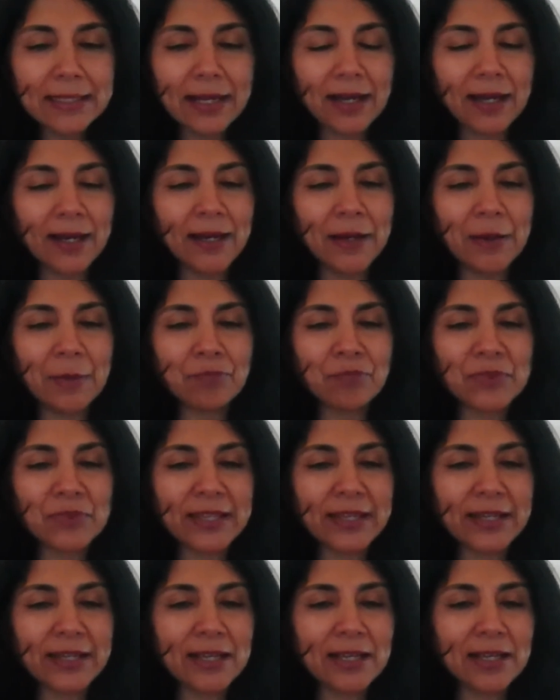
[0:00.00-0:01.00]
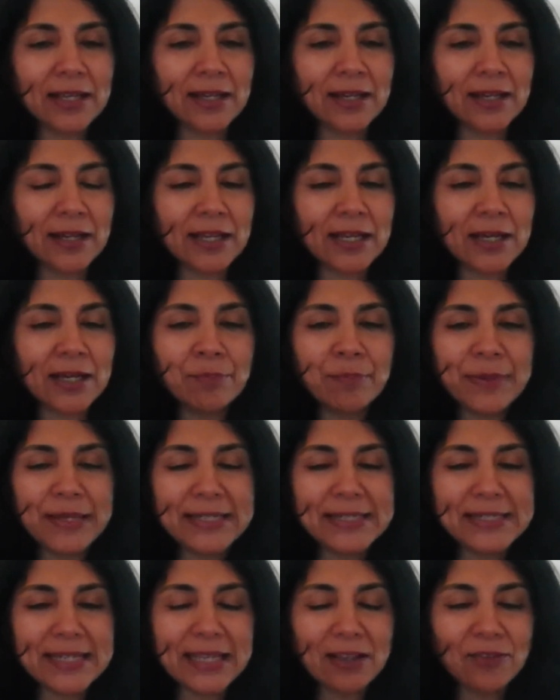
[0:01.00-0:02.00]
They are
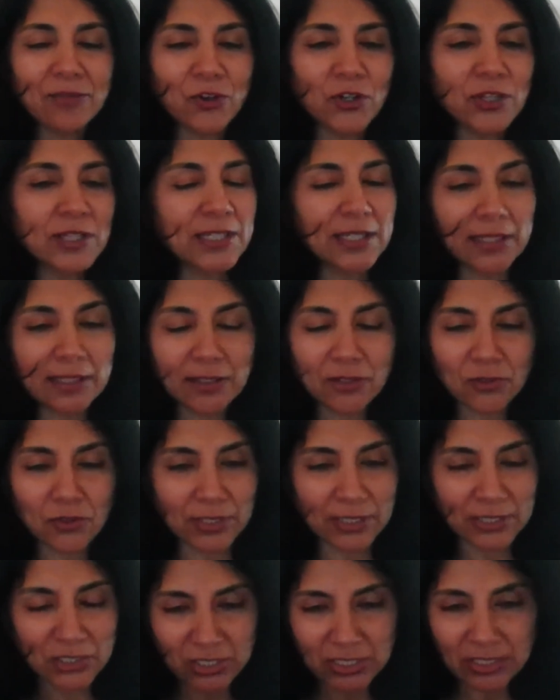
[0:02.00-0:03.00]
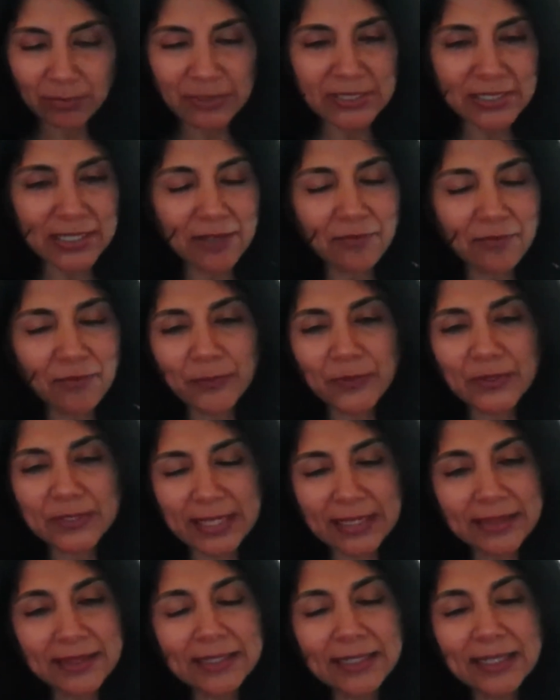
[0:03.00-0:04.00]
competing for legitimacy from the
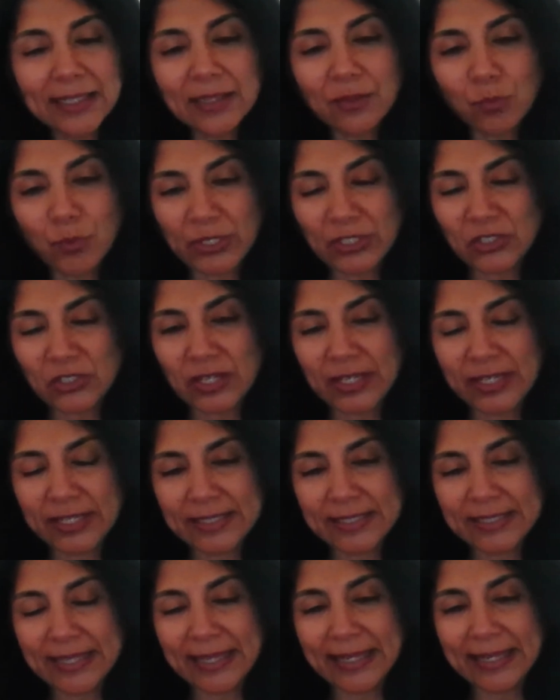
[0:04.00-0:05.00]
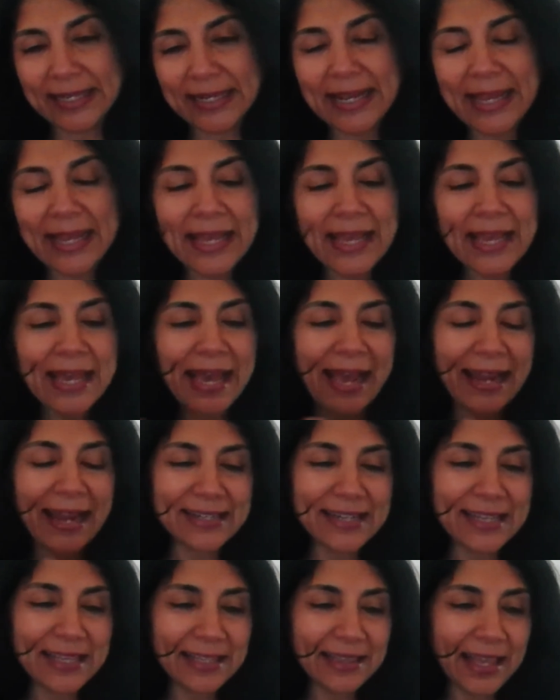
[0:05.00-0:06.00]
Sultanate, which is then
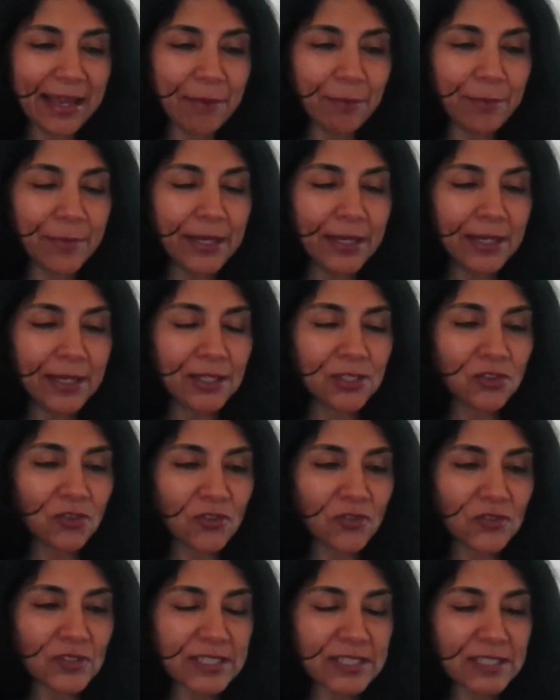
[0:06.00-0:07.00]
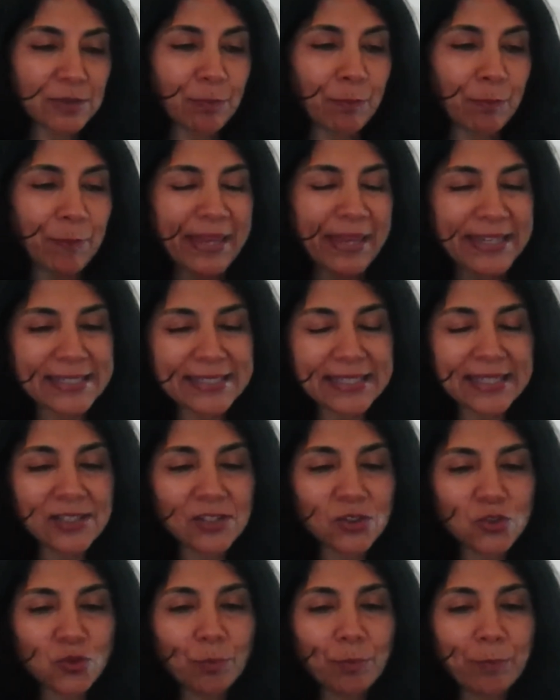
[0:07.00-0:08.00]
handing them sort of
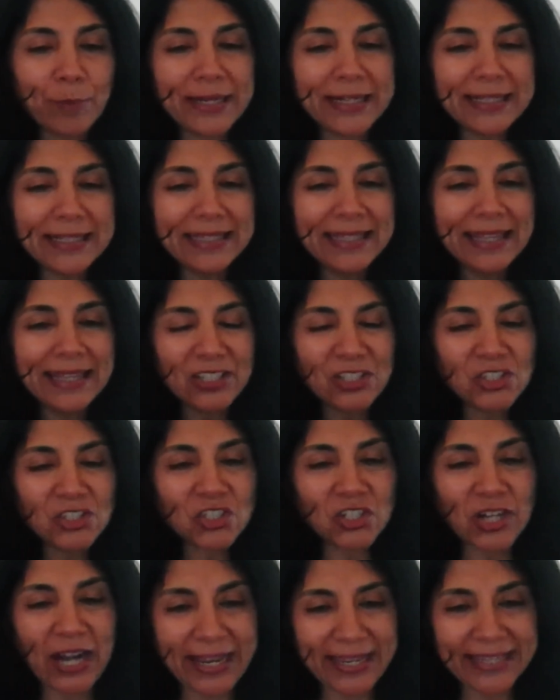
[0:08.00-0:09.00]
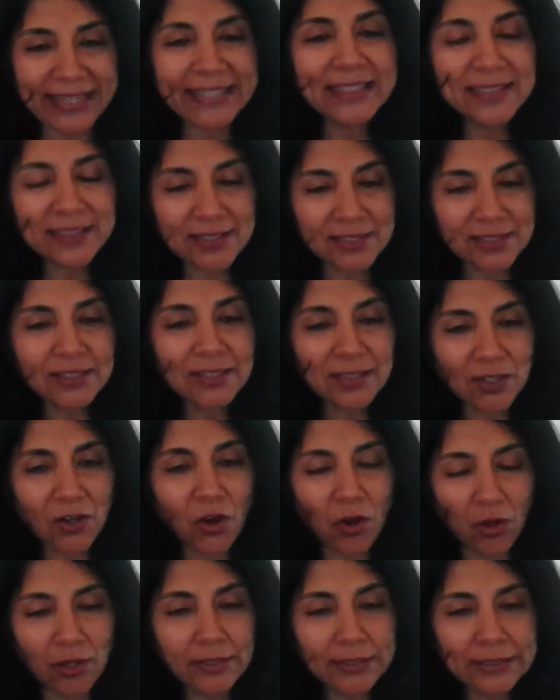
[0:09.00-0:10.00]
spaces to build their shrines
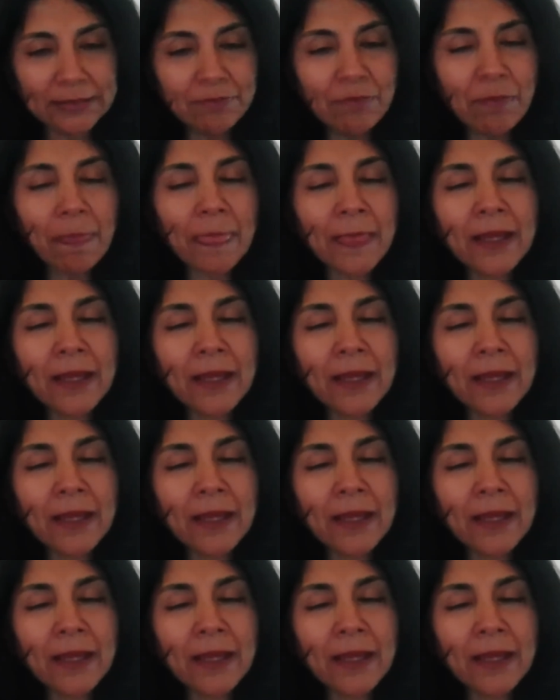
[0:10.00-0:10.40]
on.